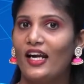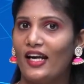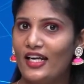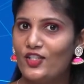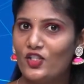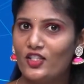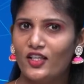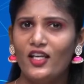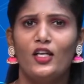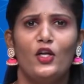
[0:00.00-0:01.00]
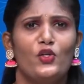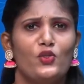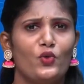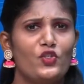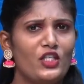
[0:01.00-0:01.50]
right children?
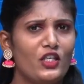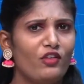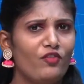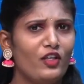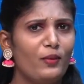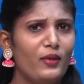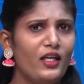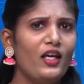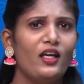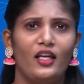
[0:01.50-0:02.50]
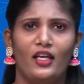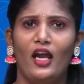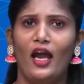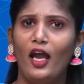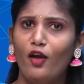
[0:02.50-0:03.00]
So TV will be in
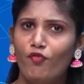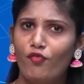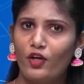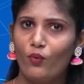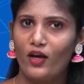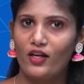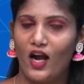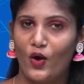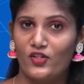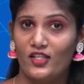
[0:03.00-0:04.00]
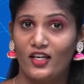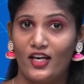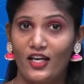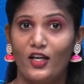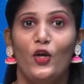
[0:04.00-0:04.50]
everyone's house,
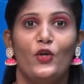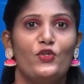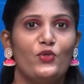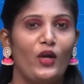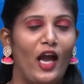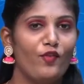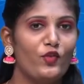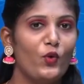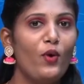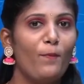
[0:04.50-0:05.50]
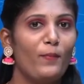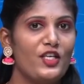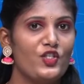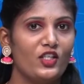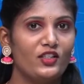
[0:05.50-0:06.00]
right? So you have to
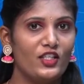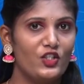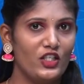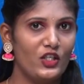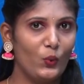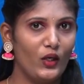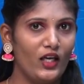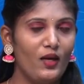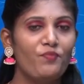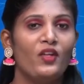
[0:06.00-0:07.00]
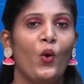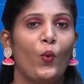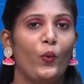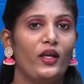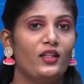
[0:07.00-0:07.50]
measure the TV
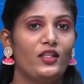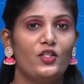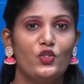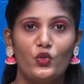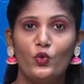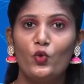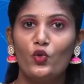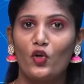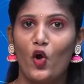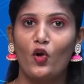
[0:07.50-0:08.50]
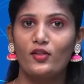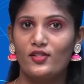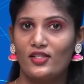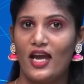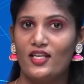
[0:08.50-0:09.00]
with 2
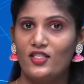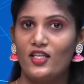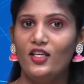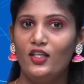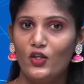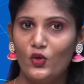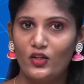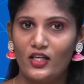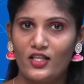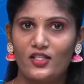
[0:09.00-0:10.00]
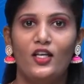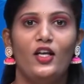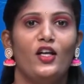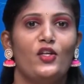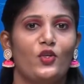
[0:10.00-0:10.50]
non-standard units.
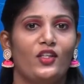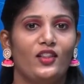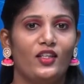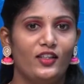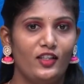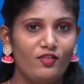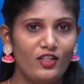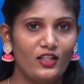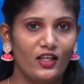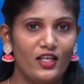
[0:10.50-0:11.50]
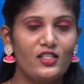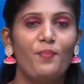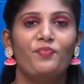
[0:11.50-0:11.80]
So the third one is